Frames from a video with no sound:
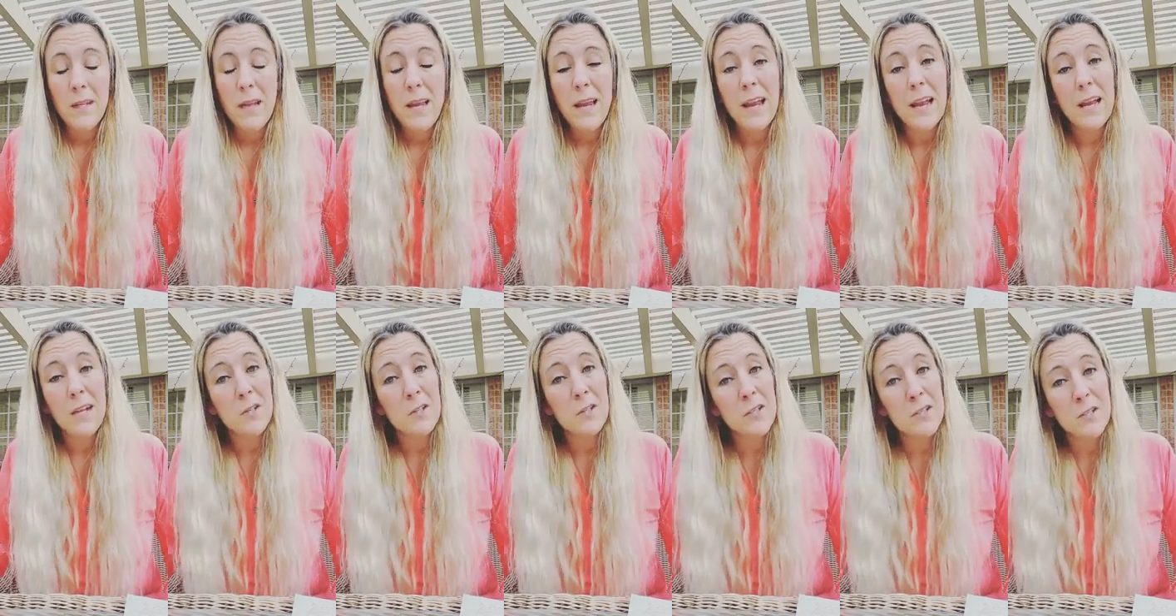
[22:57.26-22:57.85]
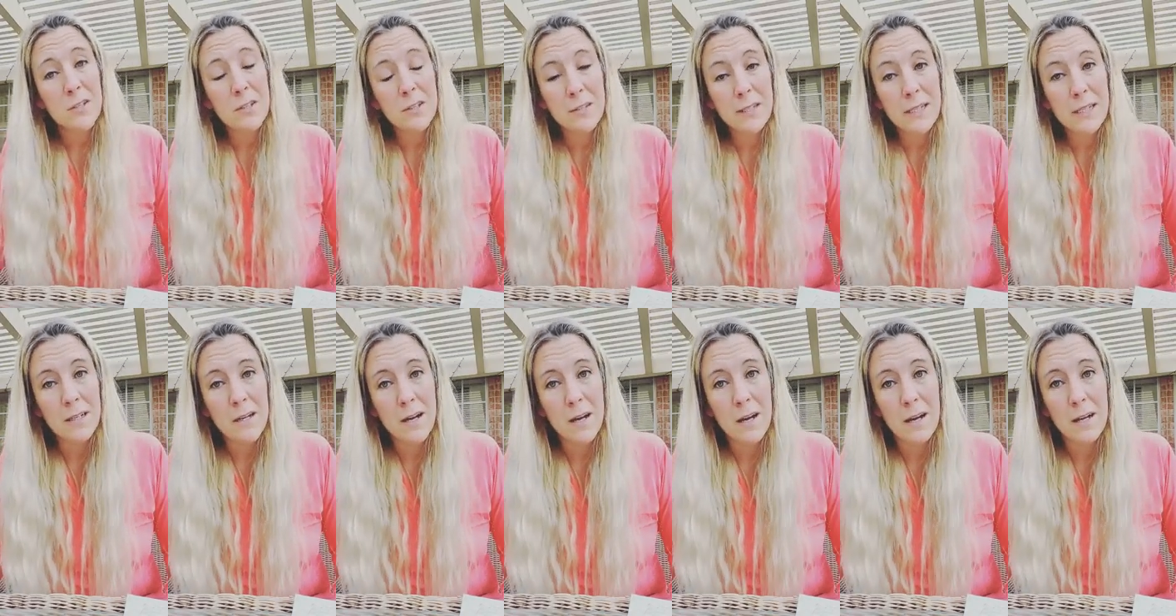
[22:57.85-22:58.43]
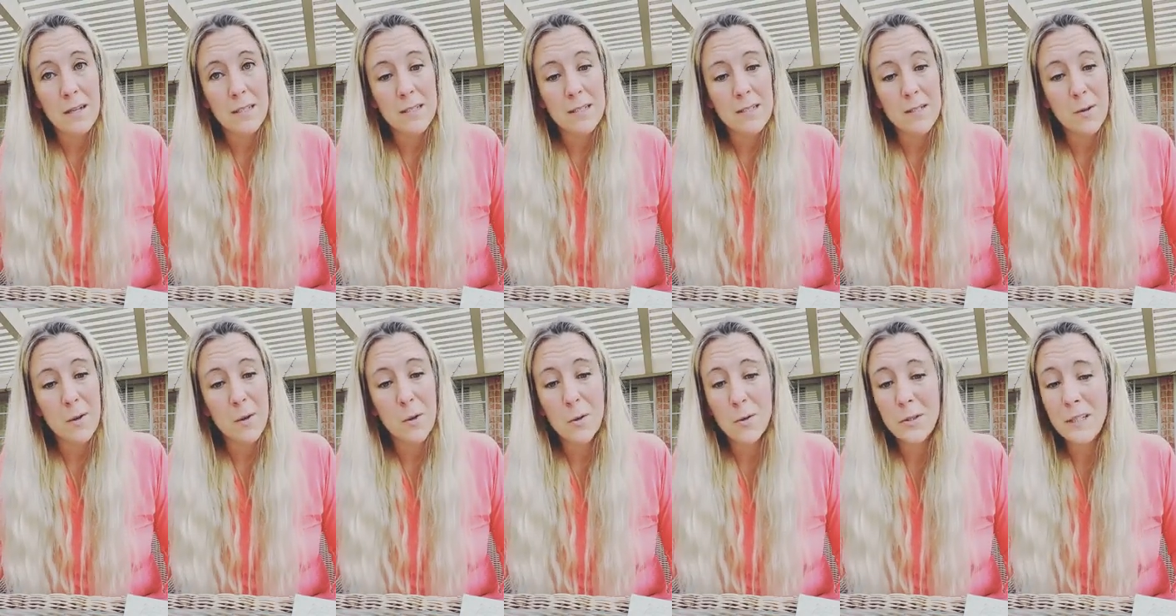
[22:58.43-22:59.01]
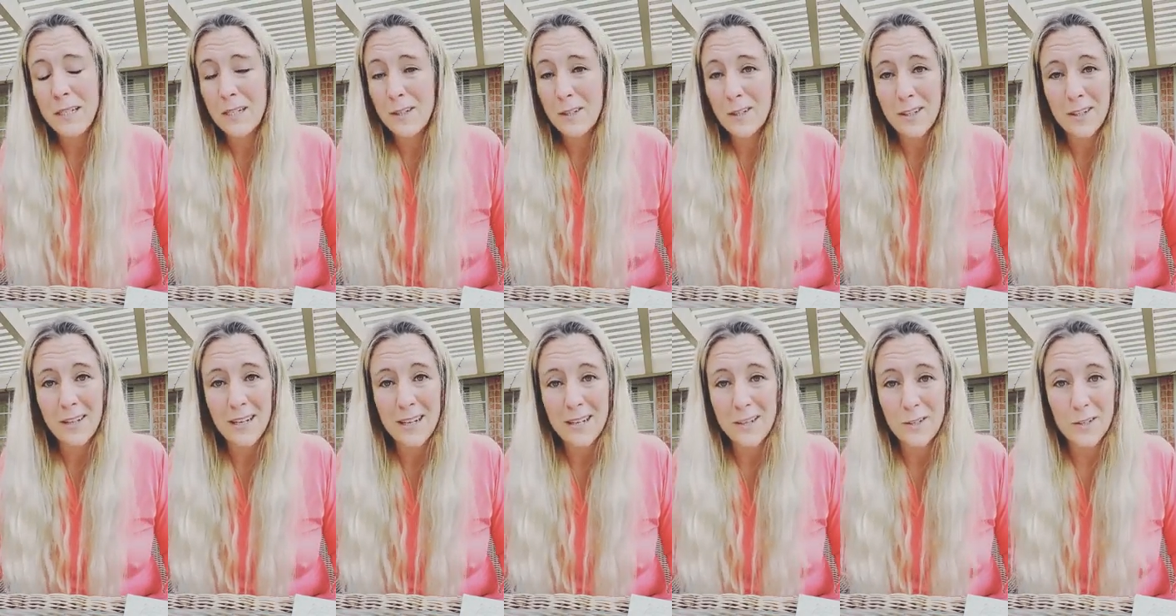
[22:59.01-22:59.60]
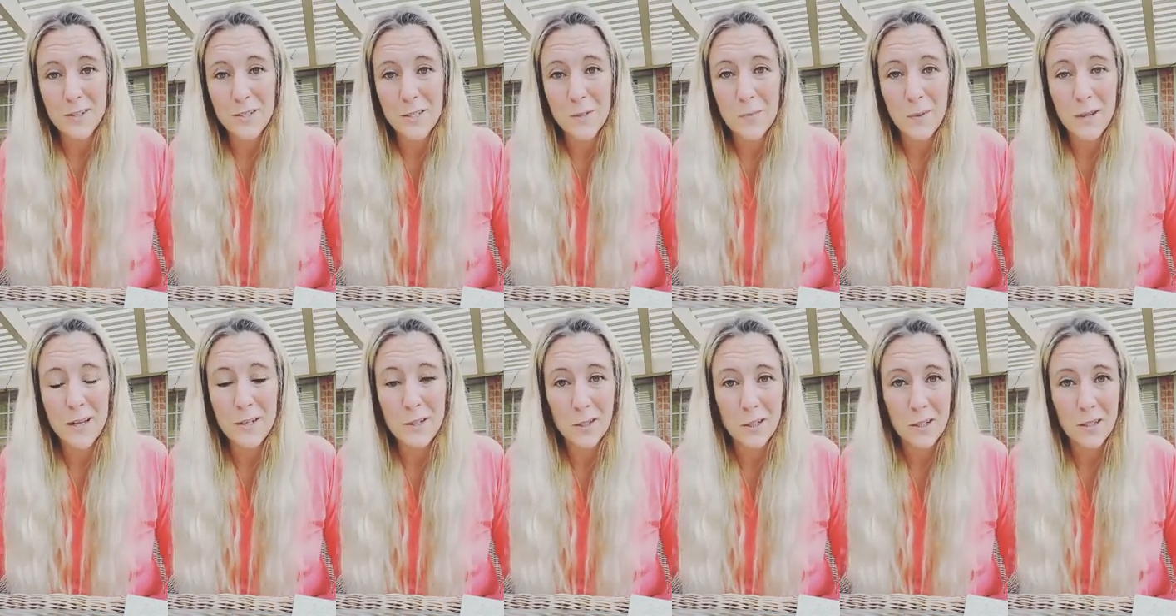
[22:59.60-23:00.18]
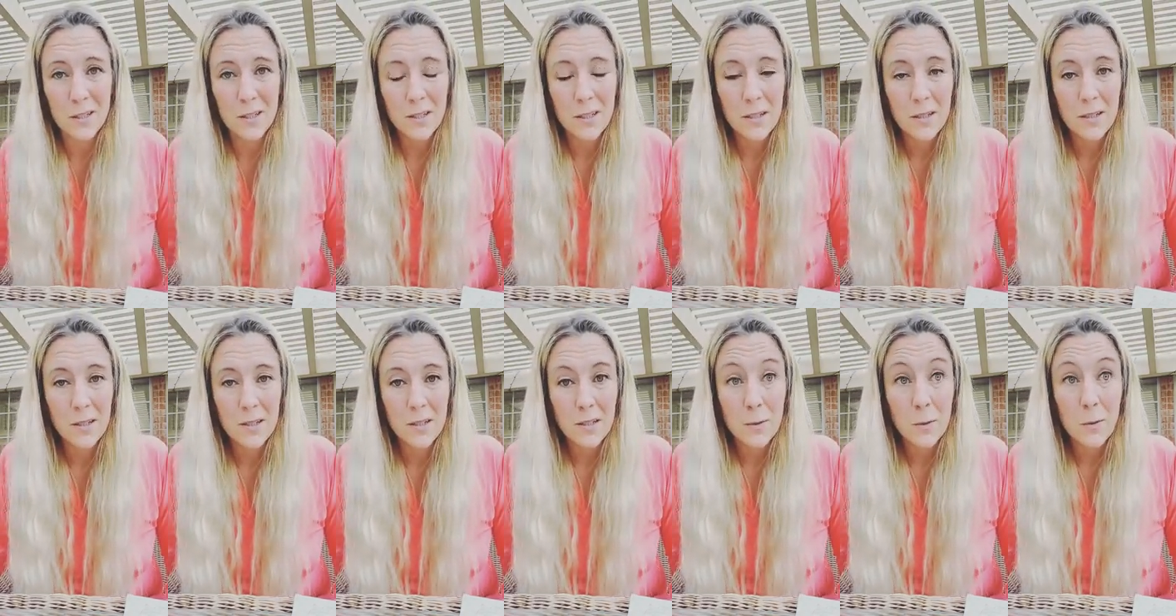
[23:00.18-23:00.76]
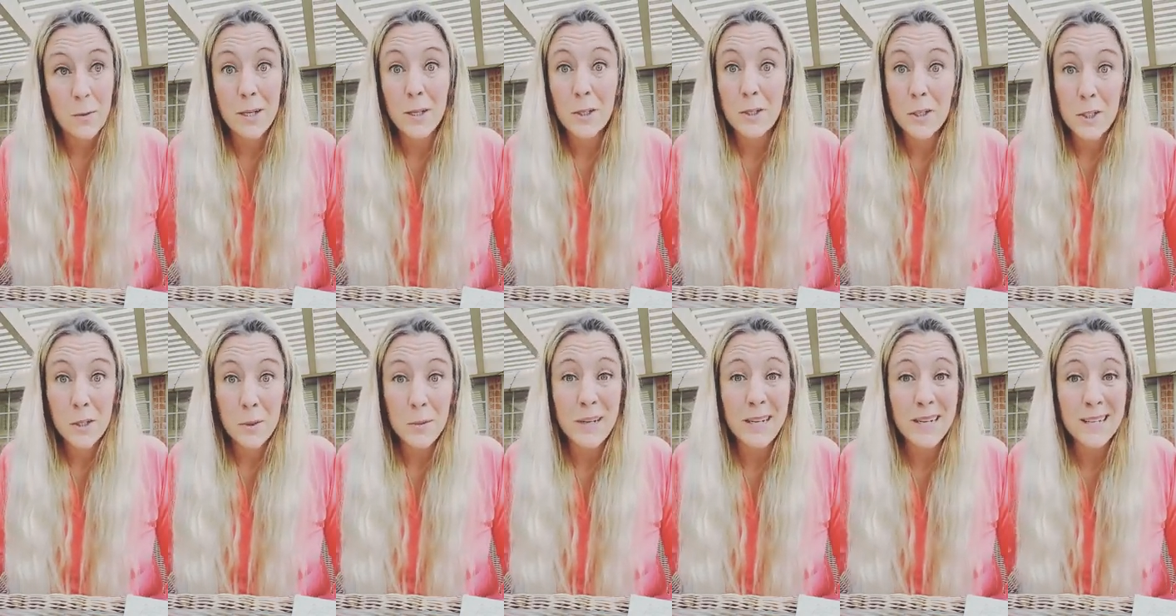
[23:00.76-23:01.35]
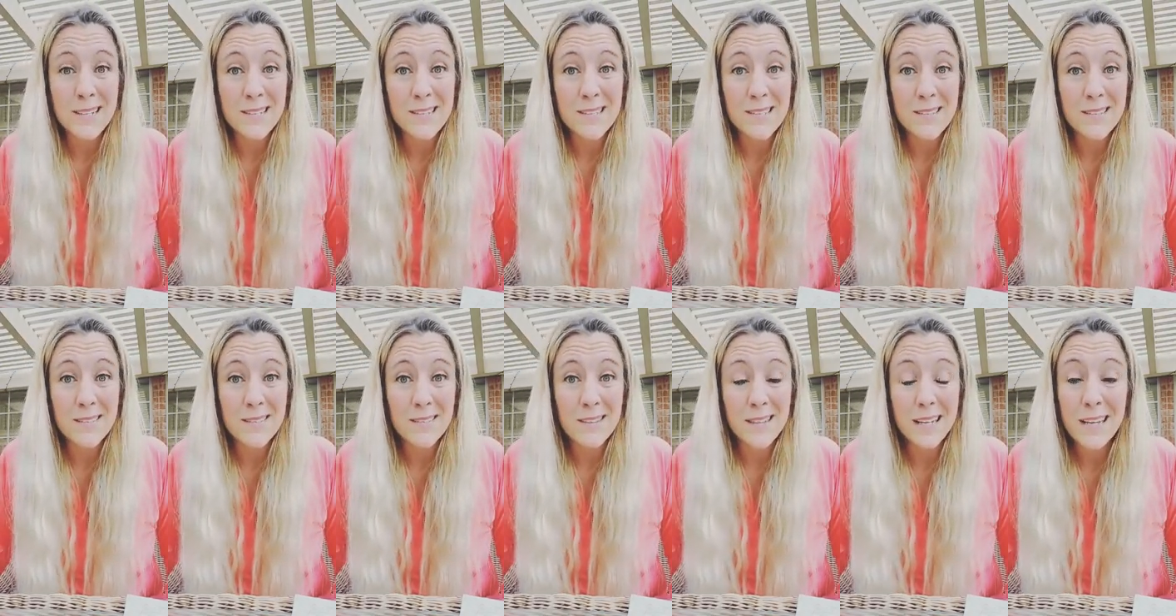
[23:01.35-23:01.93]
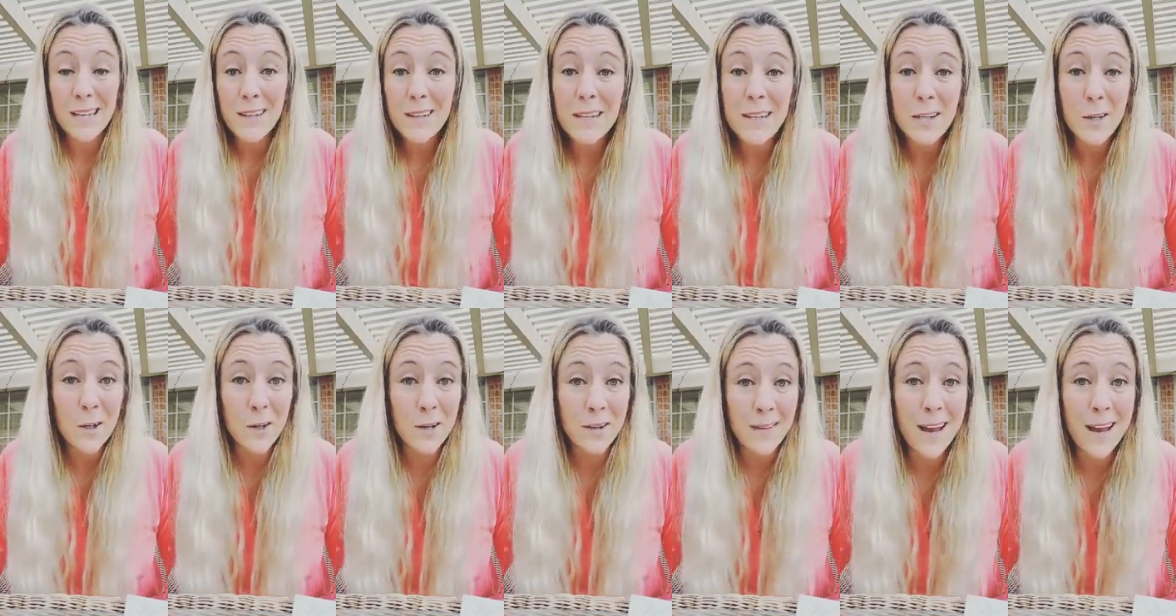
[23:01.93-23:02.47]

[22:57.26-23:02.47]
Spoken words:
And you're certainly not holding her in her splendor. What you're doing is killing her